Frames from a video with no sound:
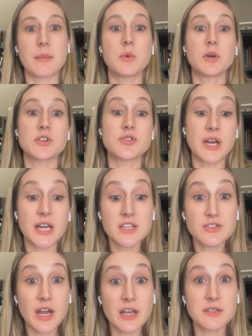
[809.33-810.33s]
had more
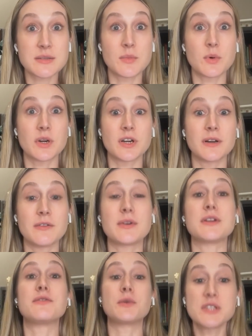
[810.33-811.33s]
training trials and more
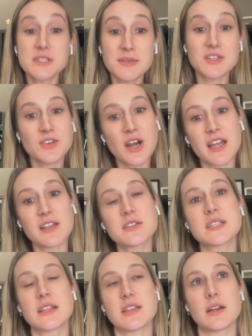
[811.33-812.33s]
reinforcement
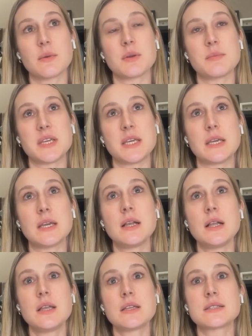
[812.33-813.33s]
trials, there would be
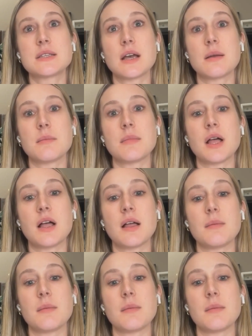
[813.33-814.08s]
some